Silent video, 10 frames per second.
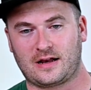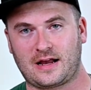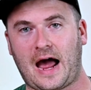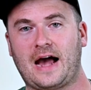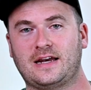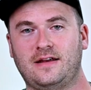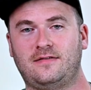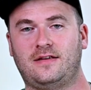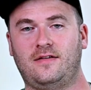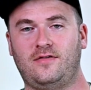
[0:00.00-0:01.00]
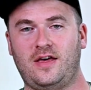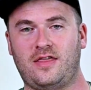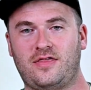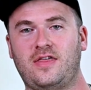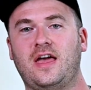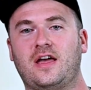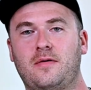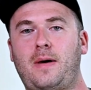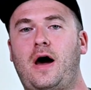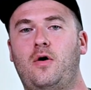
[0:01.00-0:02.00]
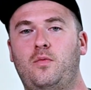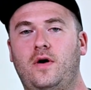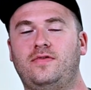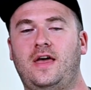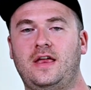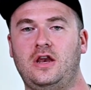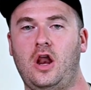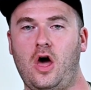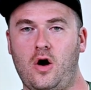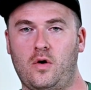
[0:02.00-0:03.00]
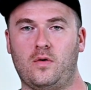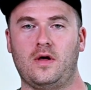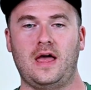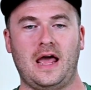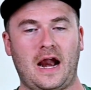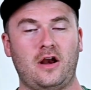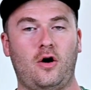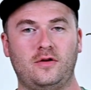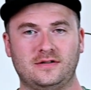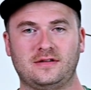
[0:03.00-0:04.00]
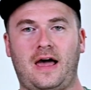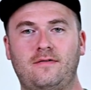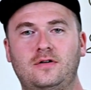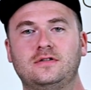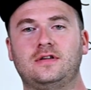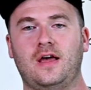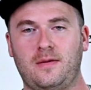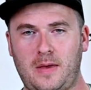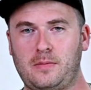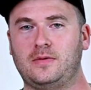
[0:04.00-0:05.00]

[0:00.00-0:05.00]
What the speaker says: cognitively think about what they know. And I know there's levels. People